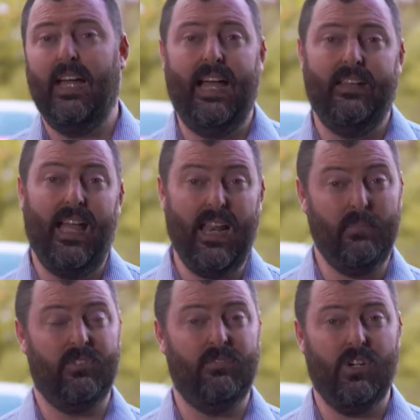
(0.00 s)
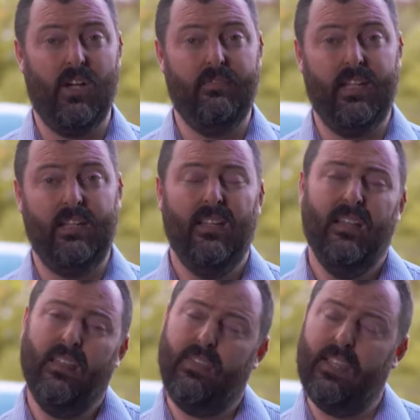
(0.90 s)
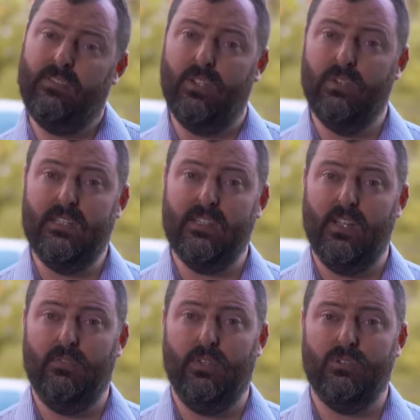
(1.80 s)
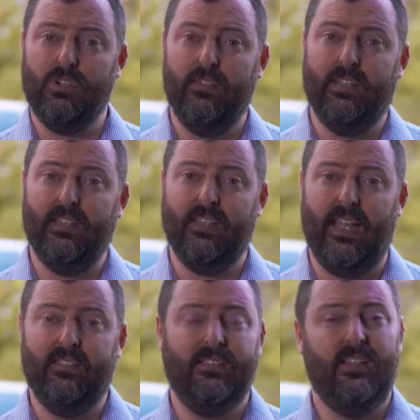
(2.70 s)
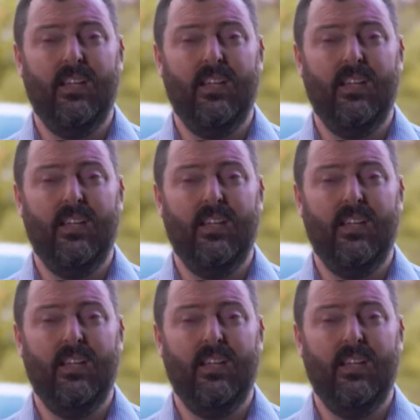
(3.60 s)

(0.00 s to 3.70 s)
at elements of driving, things that you'll need to know for your driving tests,